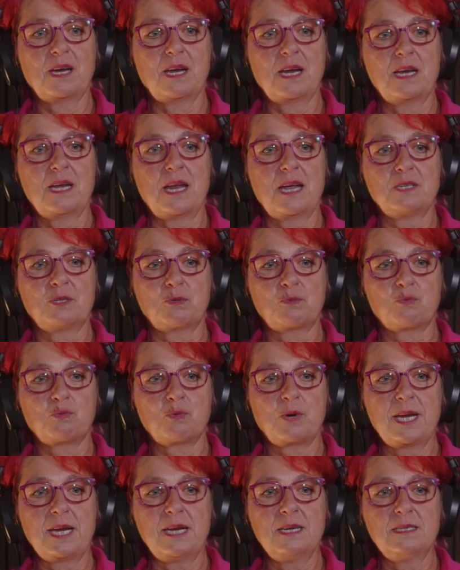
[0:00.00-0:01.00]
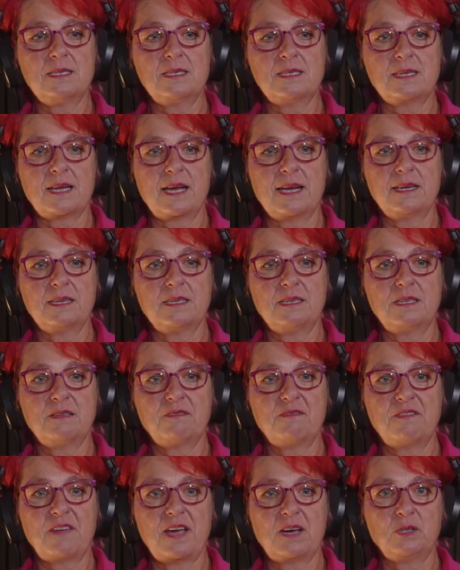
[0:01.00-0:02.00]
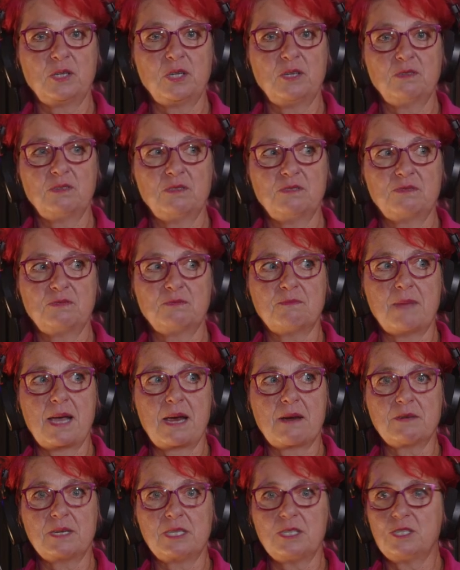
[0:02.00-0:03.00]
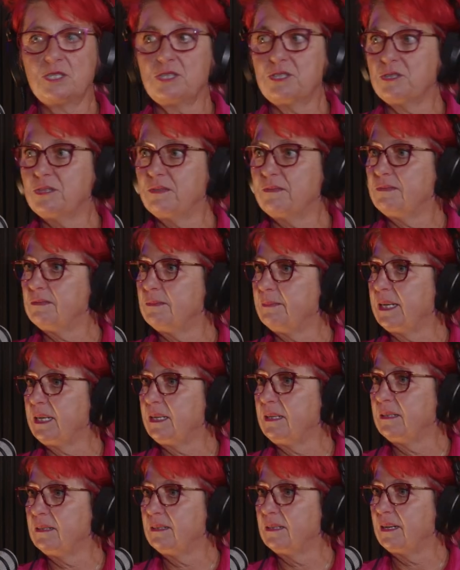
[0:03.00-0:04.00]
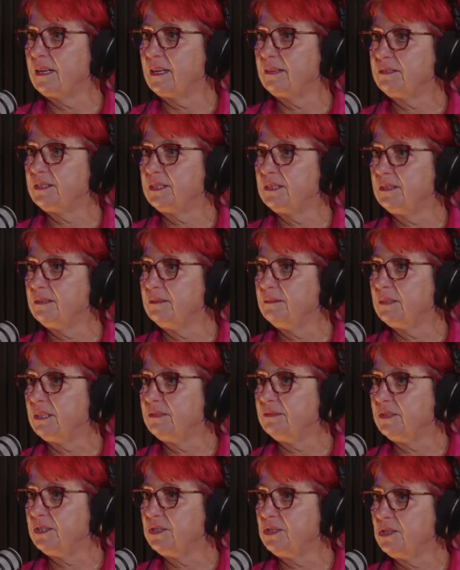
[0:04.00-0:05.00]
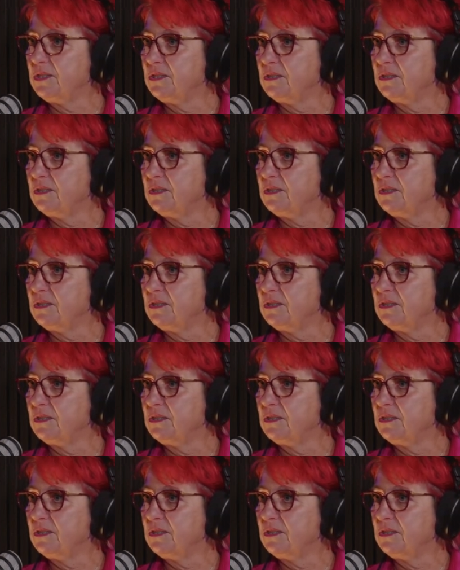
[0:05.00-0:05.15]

It has reinstated the value of marriage for me after my first